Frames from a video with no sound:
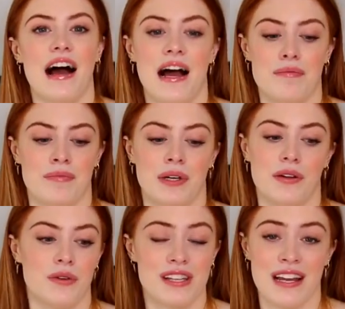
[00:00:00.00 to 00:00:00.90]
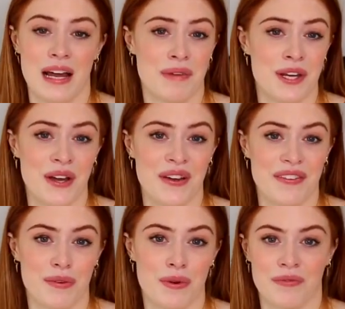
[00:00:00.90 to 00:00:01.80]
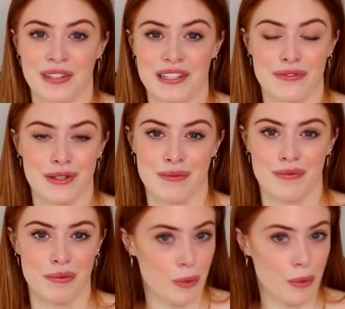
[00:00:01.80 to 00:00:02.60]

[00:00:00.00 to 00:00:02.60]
um, also let me know if you want me to film